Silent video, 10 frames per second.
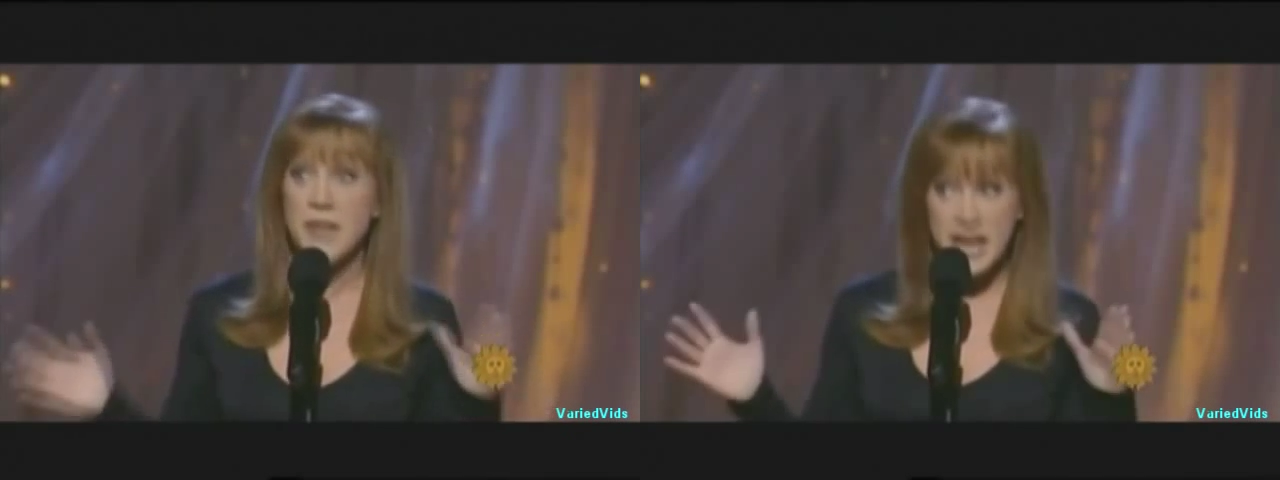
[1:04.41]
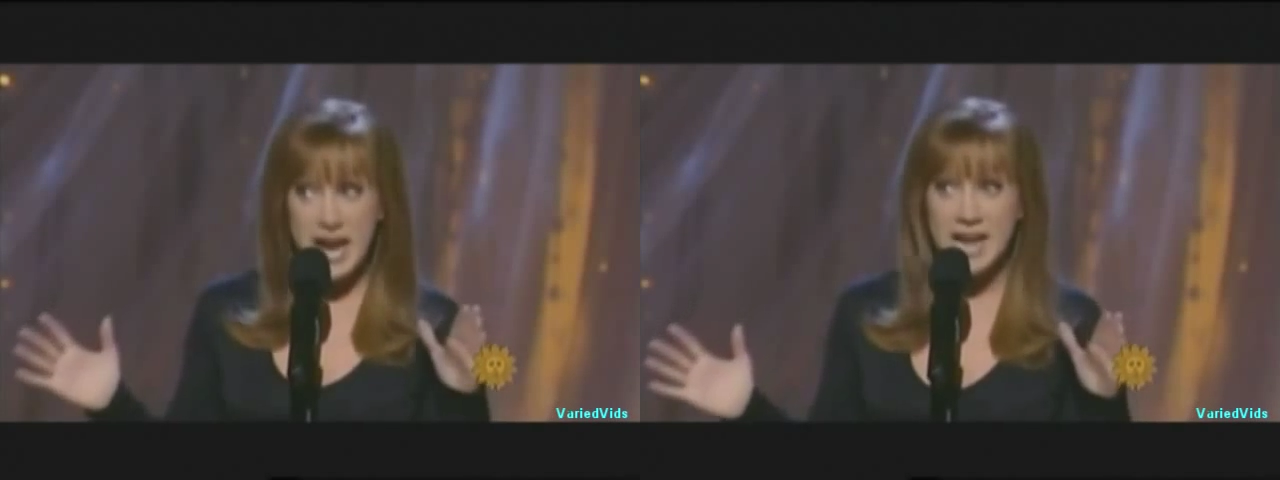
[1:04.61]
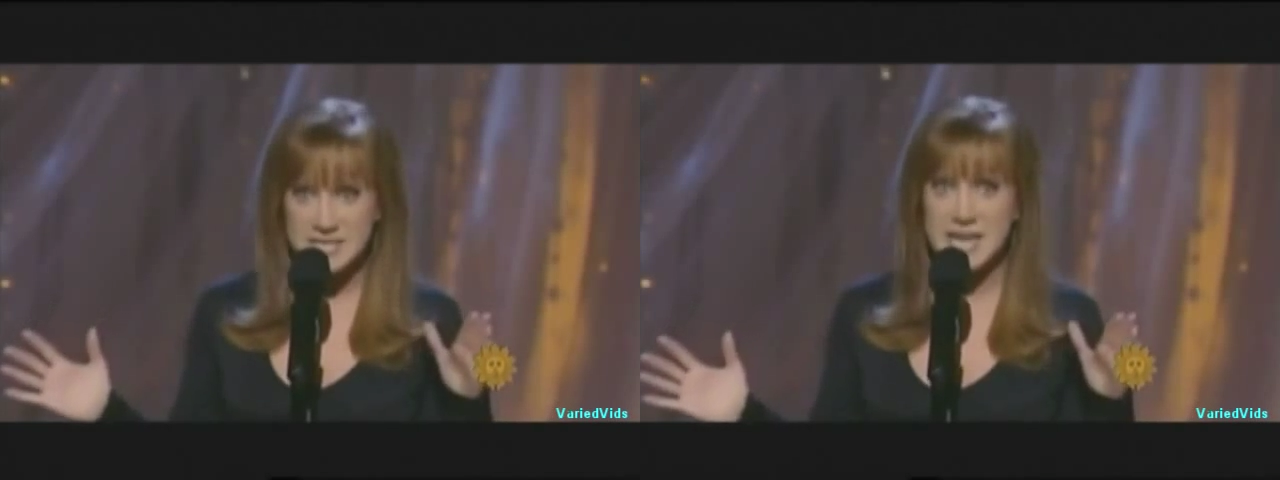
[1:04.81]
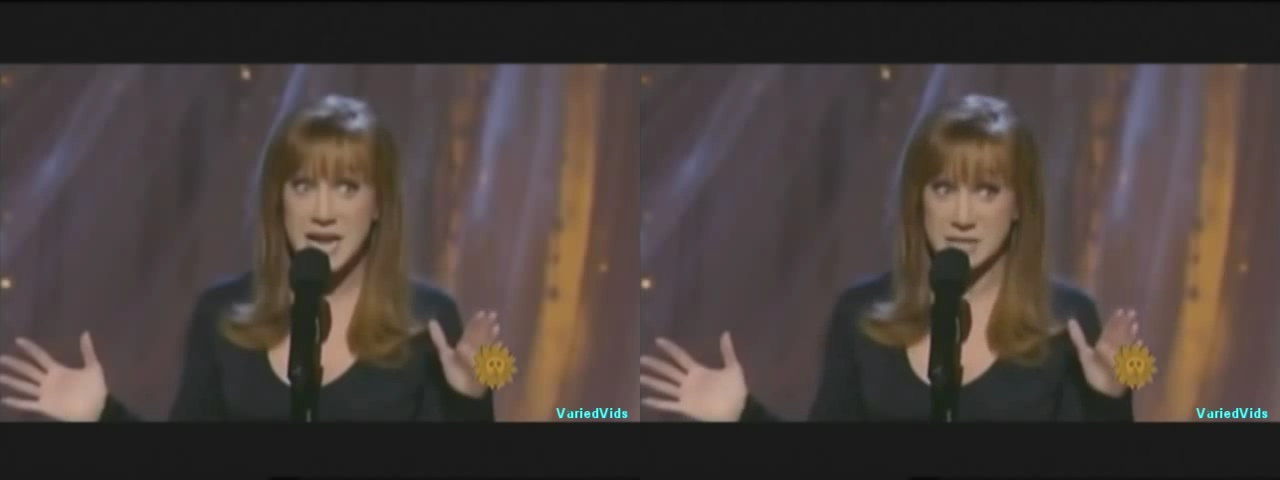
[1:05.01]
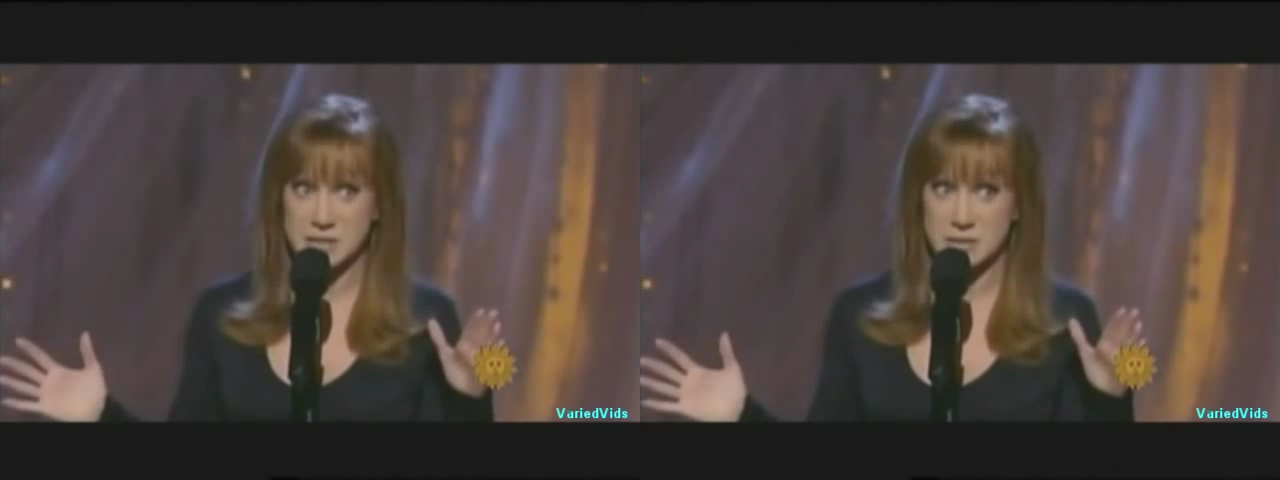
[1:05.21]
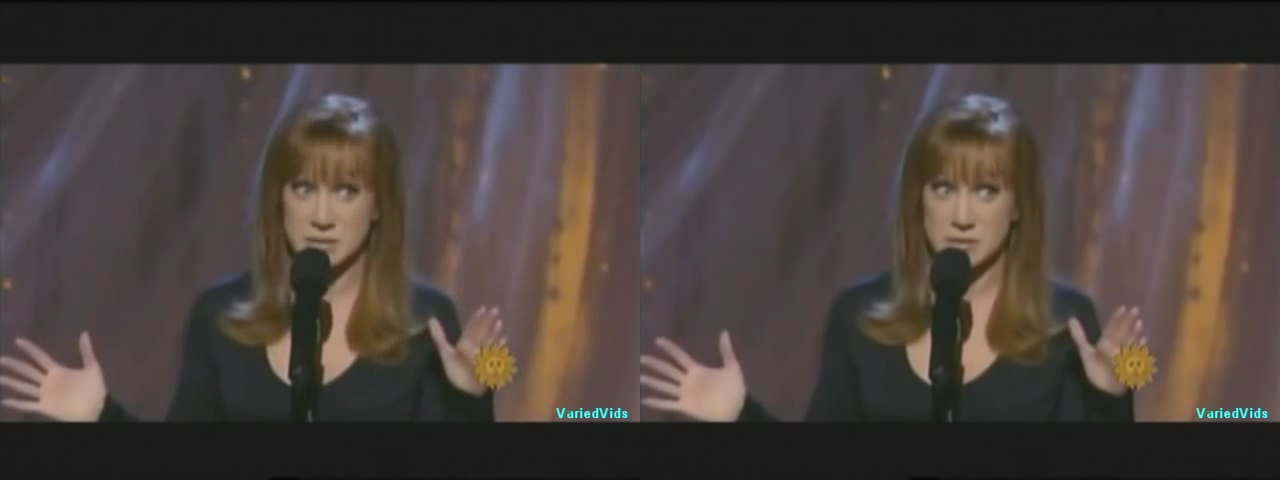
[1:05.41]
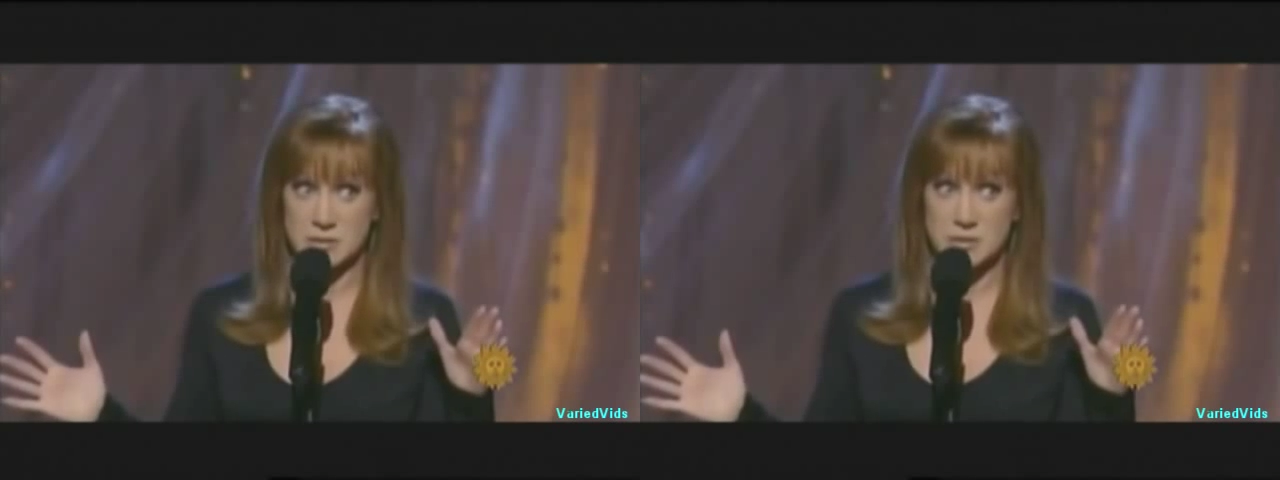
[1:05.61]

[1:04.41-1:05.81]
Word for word: with that accent.